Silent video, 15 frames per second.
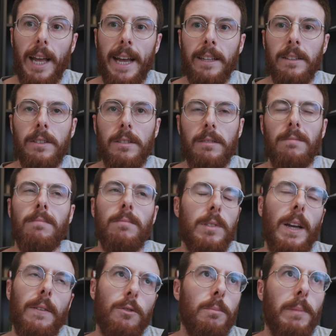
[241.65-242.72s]
And
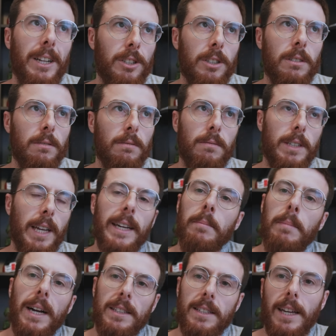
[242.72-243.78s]
you have to imagine getting
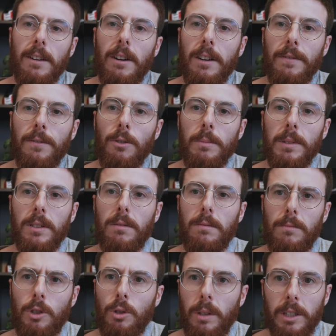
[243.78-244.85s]
back to that kind of form is
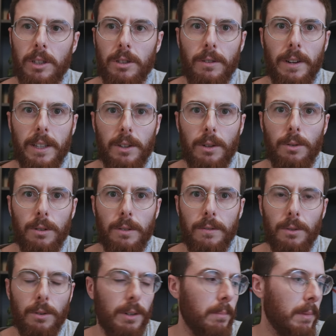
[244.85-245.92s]
surely just around the corner
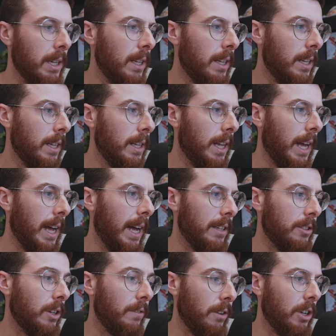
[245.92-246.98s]
for him.
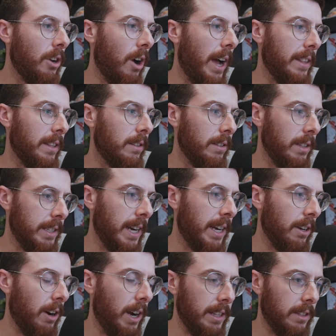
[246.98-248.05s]
So you've got a guy,
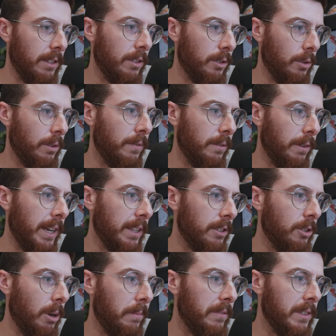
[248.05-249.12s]
young guy, sort of around the
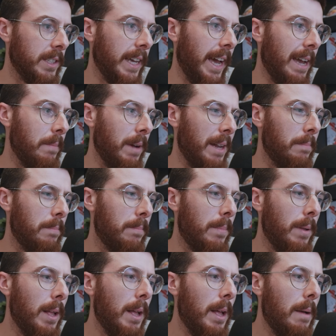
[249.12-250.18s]
top of his game.
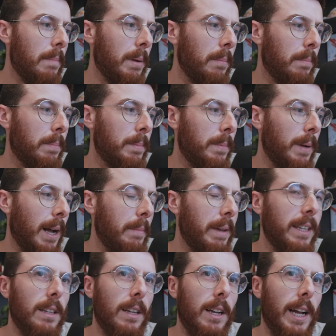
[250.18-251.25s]
But I
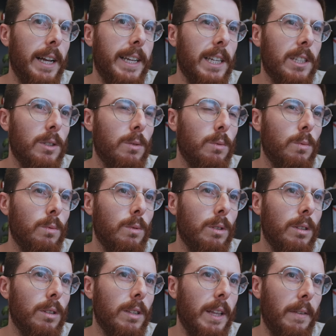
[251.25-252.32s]
mean, I guess
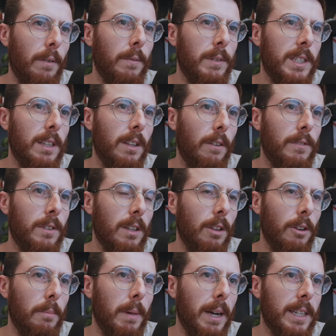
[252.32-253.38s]
they've obviously offered a
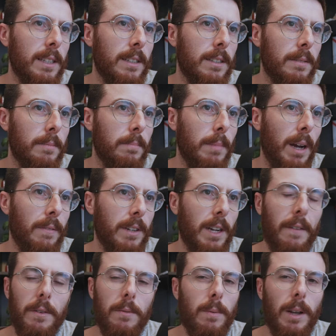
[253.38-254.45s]
lot of money to Maverick.
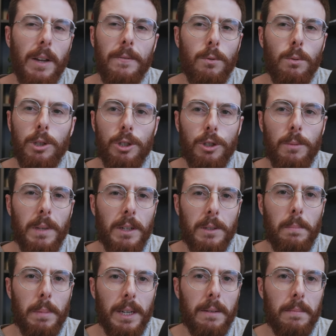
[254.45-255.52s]
I have to assume there's
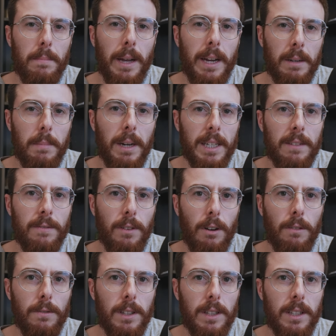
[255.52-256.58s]
a big amount of money
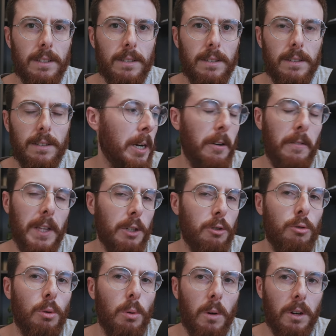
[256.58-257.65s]
involved in this. I don't know if that's
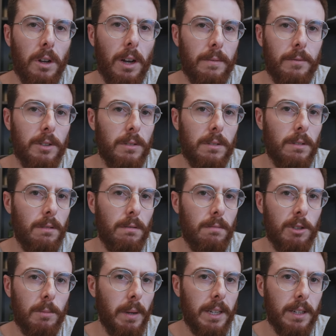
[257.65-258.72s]
true or not. I'm just
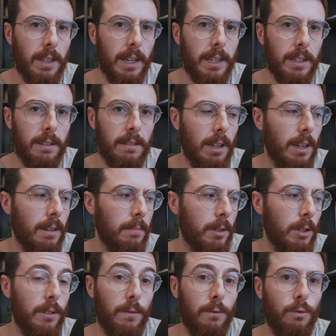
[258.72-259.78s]
speculating.
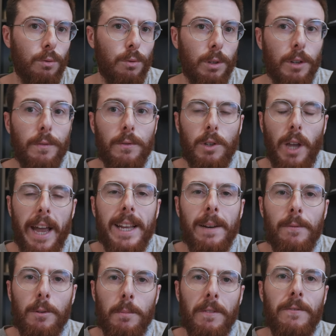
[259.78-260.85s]
Because you've taken
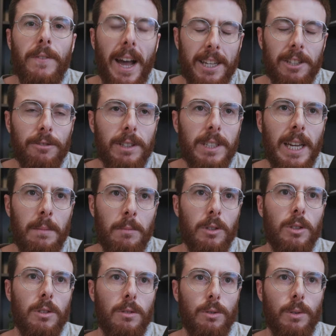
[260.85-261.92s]
him from a factory team
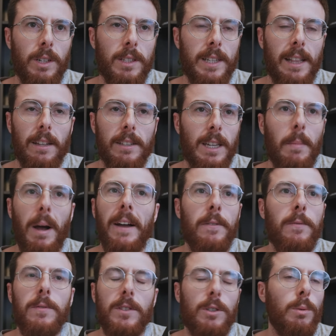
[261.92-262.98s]
to join a satellite team. I
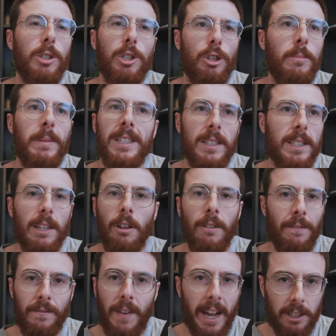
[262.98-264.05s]
have to assume he's still
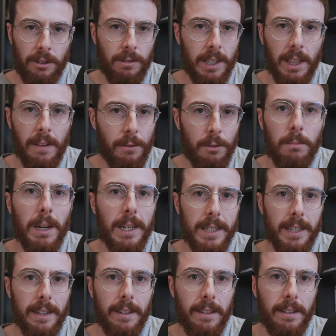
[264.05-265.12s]
on factory level money.